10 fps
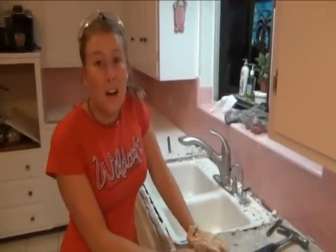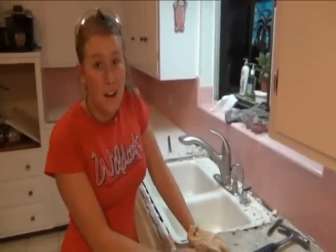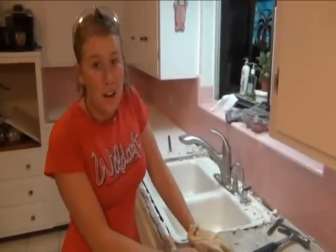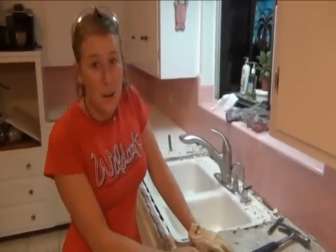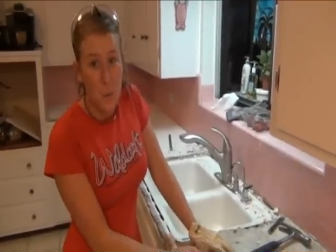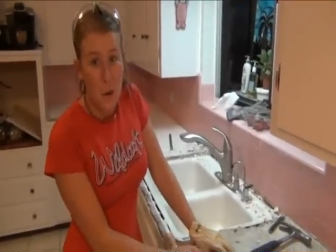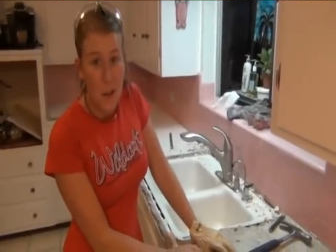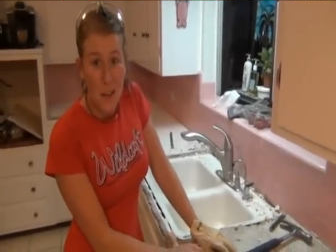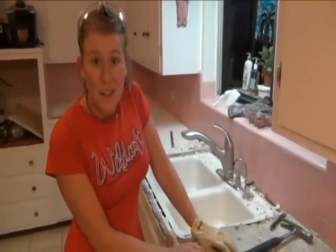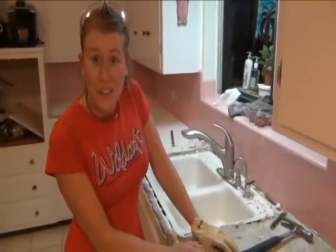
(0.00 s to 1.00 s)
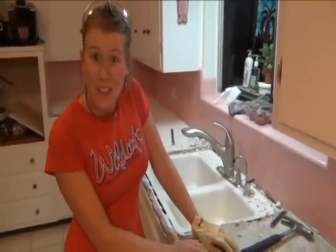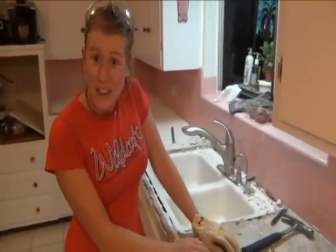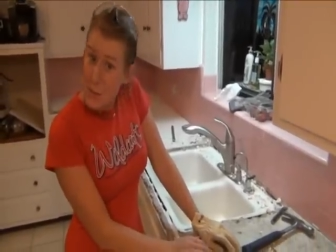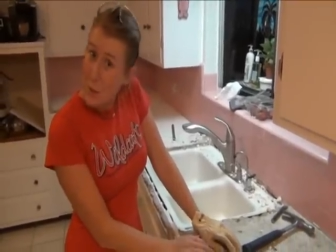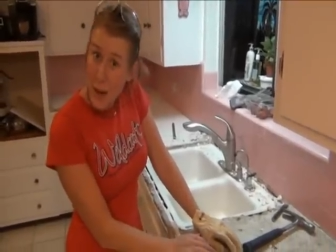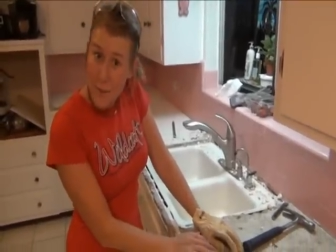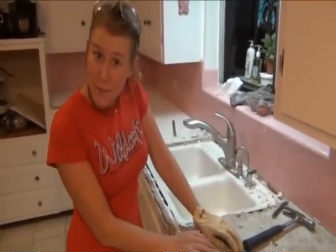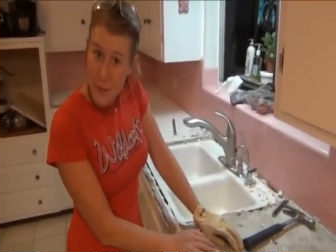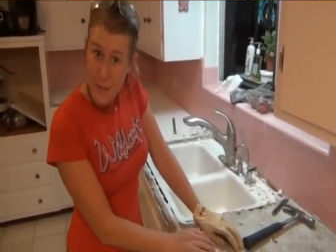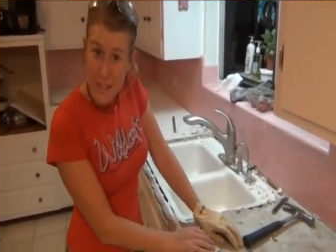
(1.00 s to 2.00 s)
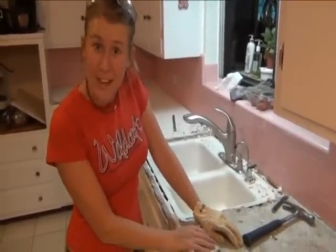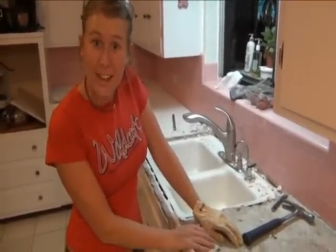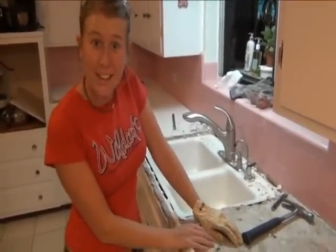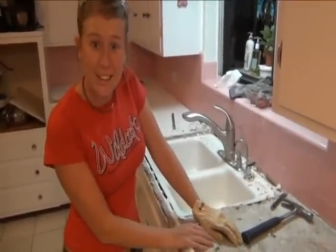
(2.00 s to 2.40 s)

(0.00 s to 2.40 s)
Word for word: Alright, well, that's where we at for tonight.